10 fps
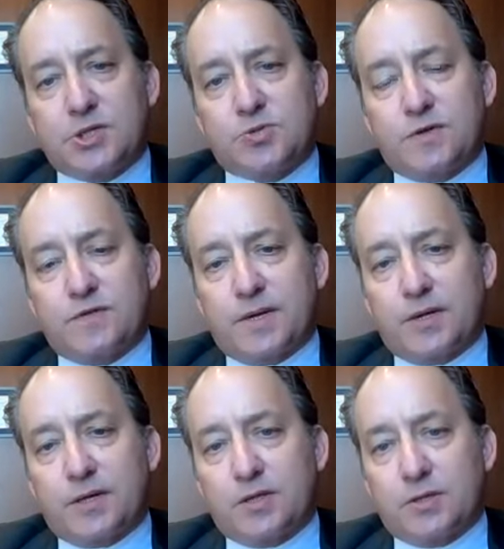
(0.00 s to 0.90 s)
history of
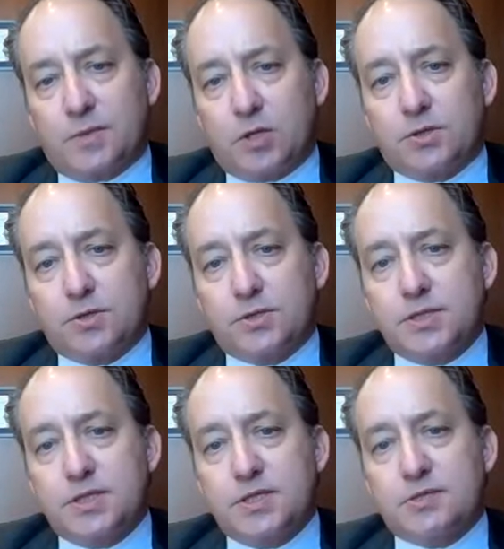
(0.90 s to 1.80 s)
American
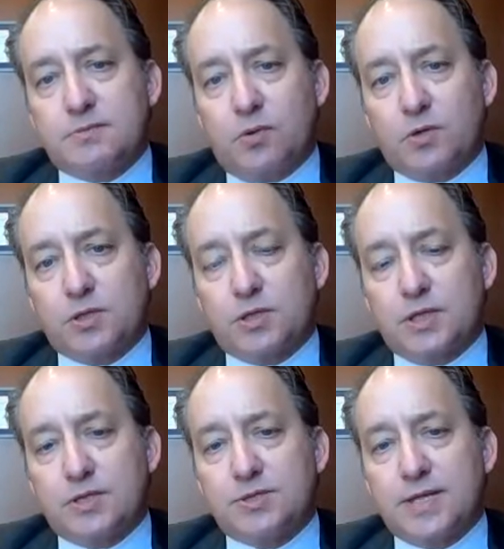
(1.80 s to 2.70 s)
democracy is important to
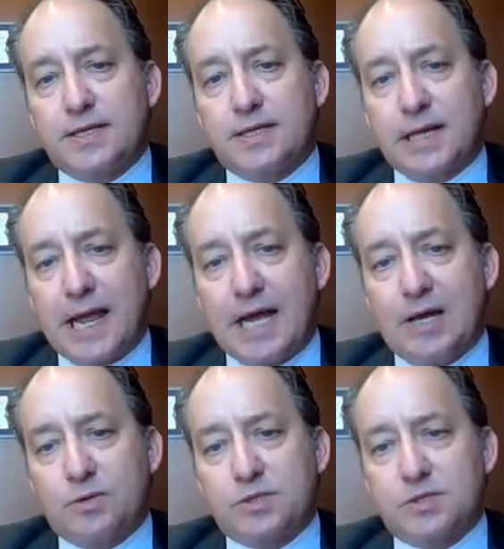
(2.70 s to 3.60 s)
understanding
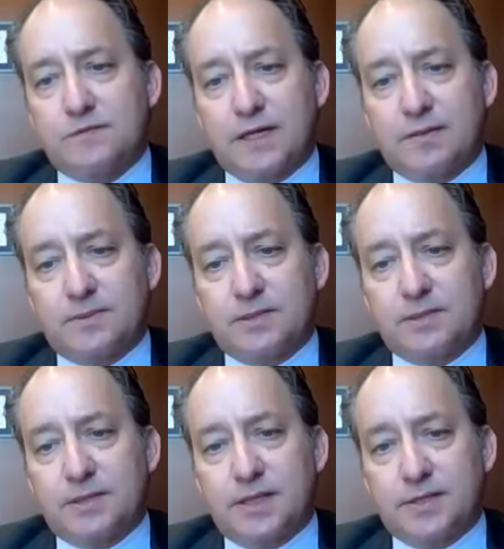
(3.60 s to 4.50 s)
how this developed in
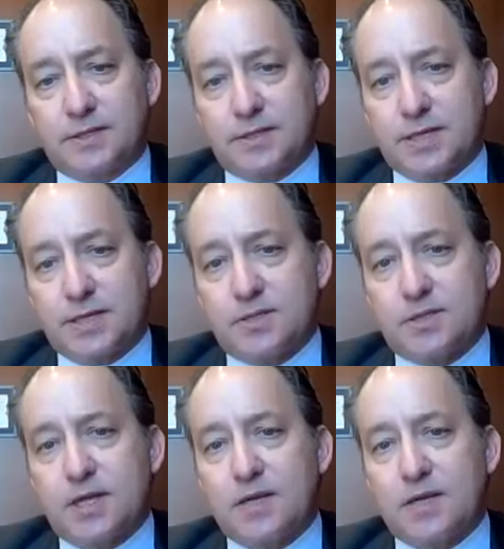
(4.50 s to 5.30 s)
the United States.